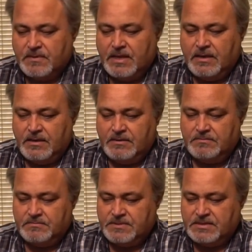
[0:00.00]

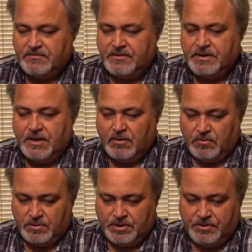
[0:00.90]
and that's a very
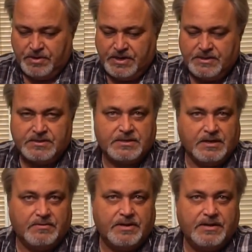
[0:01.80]
old and unique
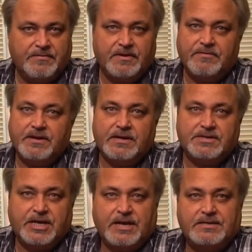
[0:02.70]
distillery. And if you ever get a
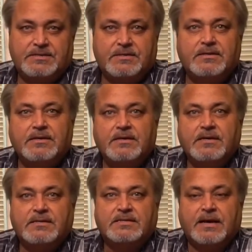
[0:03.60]
chance to
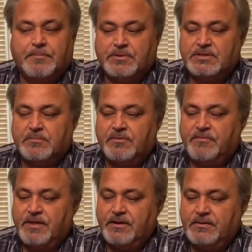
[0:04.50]
sample some
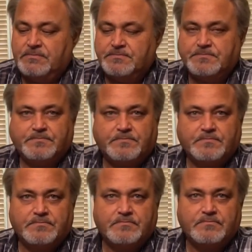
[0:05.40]
of their
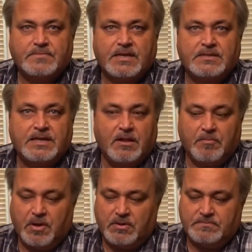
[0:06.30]
single
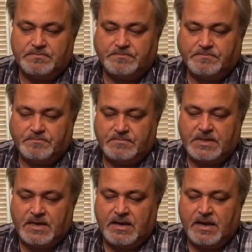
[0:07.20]
malt,
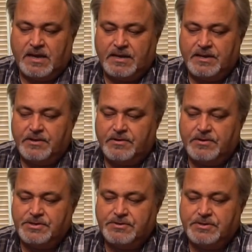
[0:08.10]
I highly
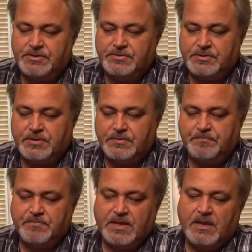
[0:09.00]
encourage you to do so.
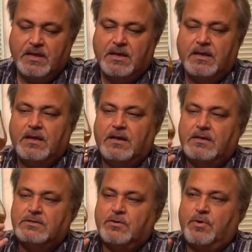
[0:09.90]

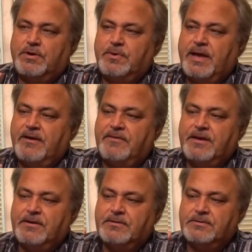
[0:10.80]
So what do we have
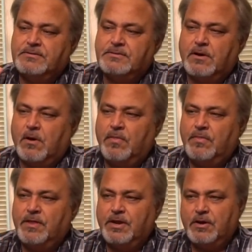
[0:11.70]
here on
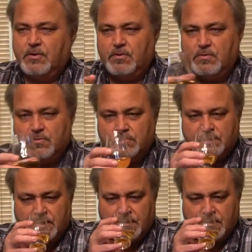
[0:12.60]
the nose?